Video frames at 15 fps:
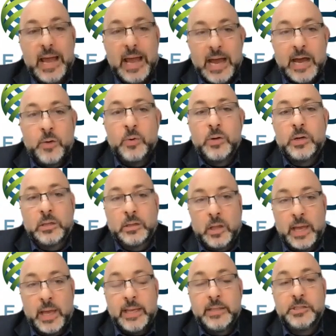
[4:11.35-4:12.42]
our
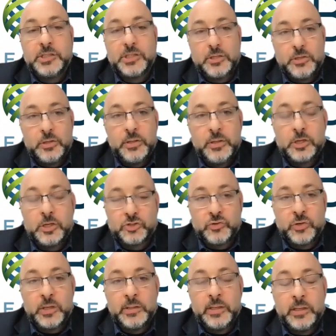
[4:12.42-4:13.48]
clients to the
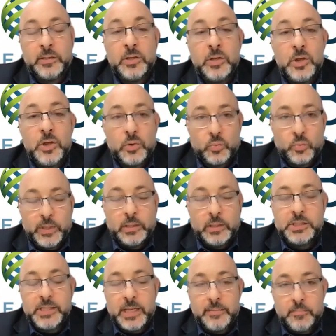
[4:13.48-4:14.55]
Australian real
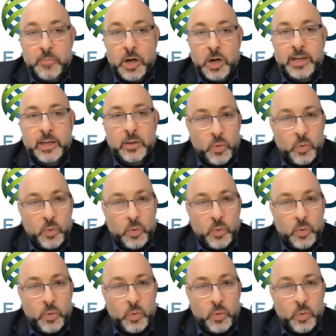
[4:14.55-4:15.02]
estate market?